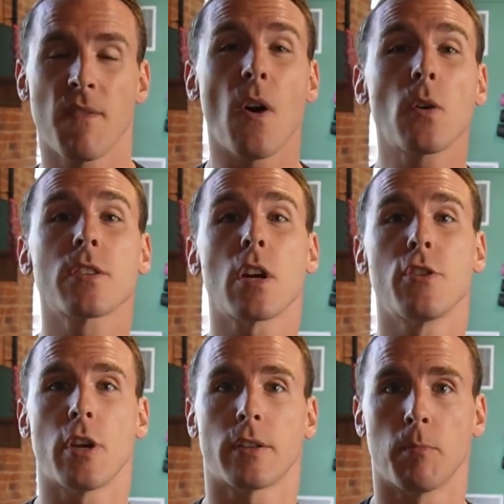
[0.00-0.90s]
focus on
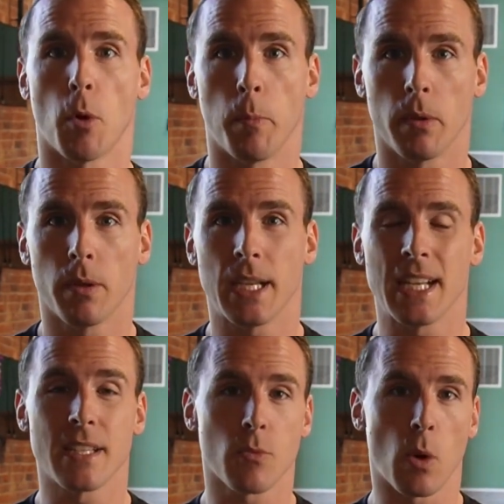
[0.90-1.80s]
gentle mobility
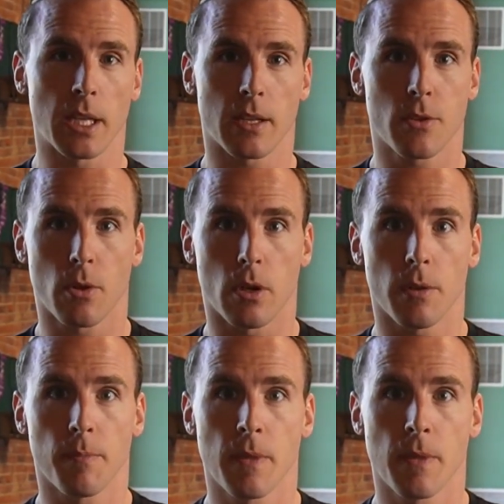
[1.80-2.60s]
and swelling control.